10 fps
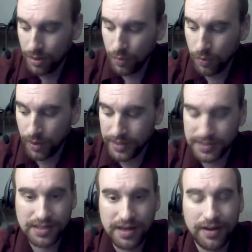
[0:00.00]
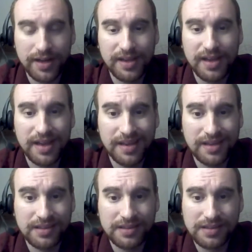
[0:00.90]
What is Scary,
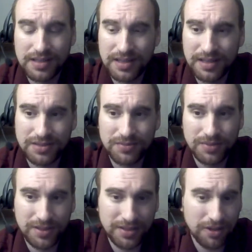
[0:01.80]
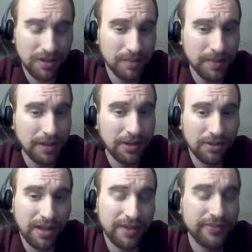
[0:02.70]
and he doesn't really talk about a
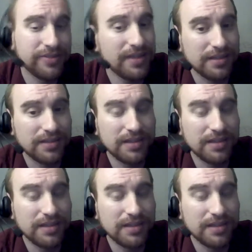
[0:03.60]
lot of things.